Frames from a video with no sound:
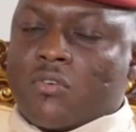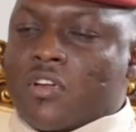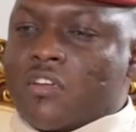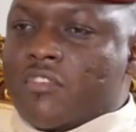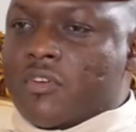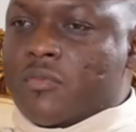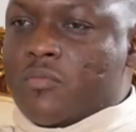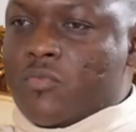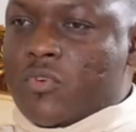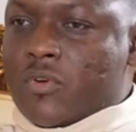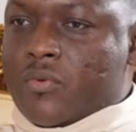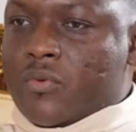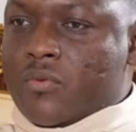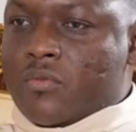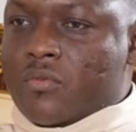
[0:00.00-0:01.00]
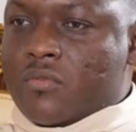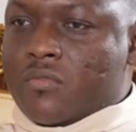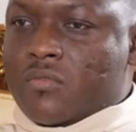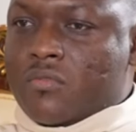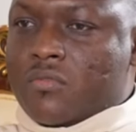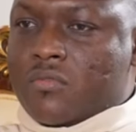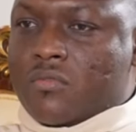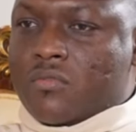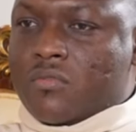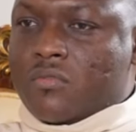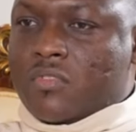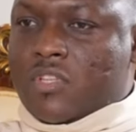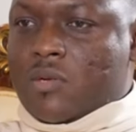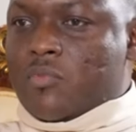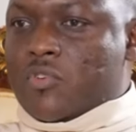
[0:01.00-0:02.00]
armed terrorists by
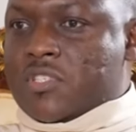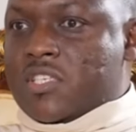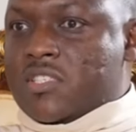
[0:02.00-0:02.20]
picking up